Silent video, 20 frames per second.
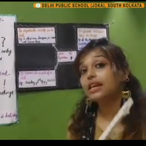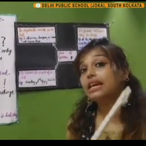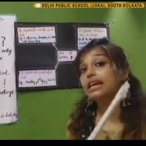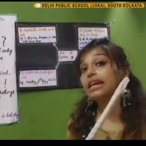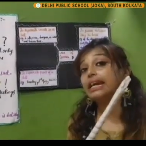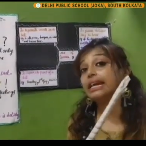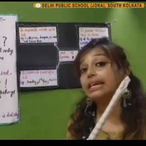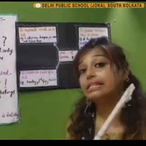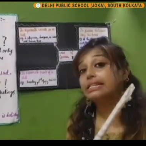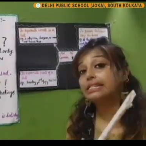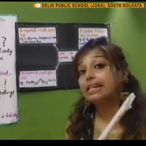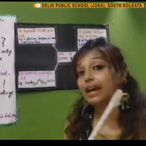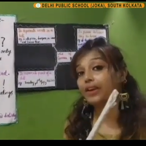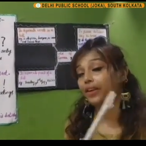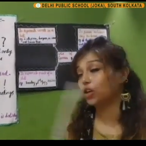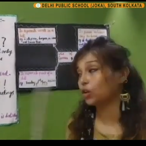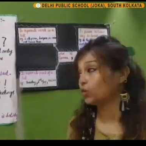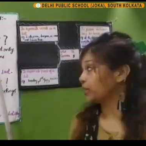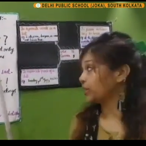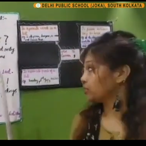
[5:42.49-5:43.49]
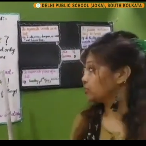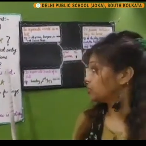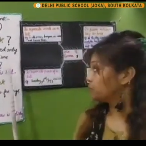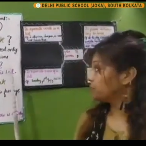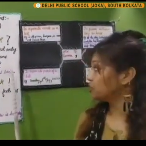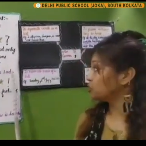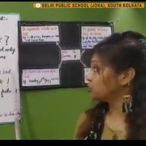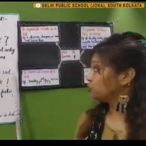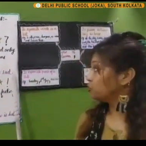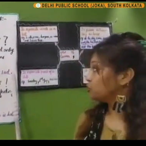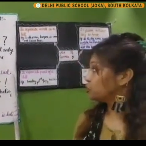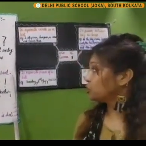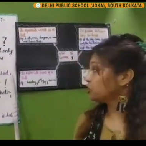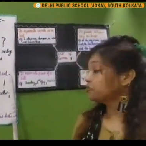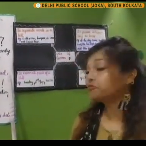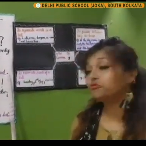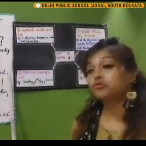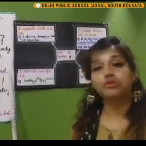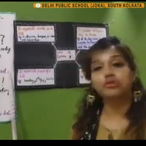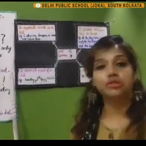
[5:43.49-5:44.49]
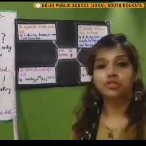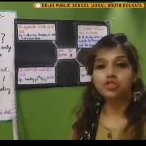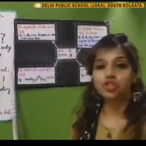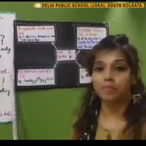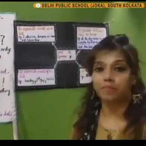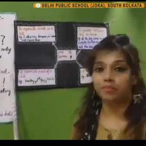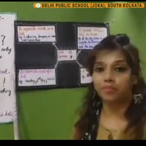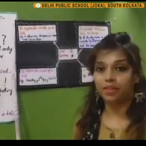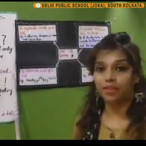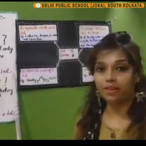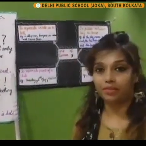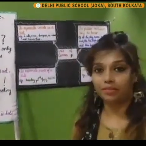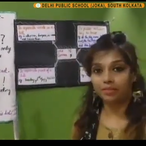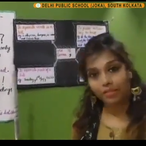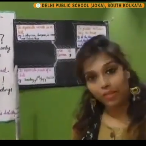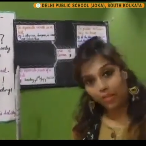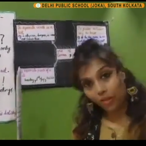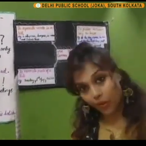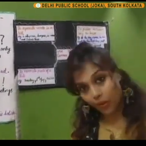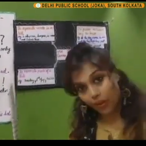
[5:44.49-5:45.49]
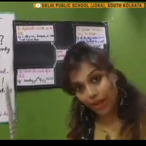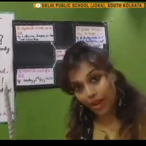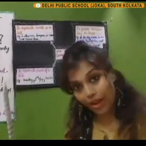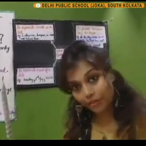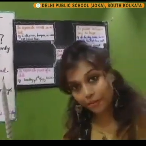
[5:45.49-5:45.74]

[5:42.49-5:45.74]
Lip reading: indirect question, but you put a full stop there. Okay?